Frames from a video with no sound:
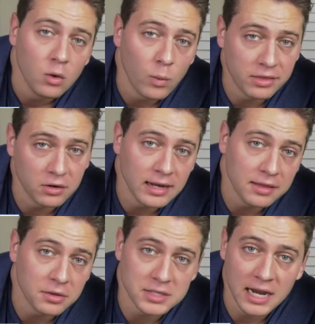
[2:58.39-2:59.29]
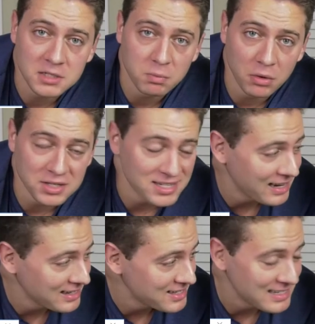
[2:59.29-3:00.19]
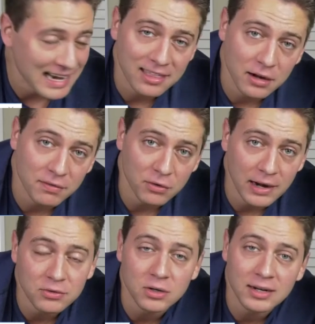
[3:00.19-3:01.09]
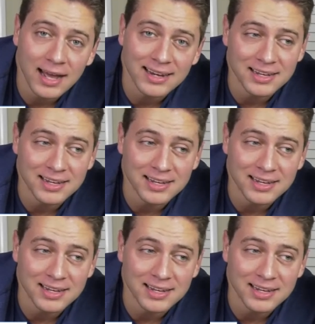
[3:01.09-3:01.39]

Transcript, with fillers: Whether or not those exports stay there forever or not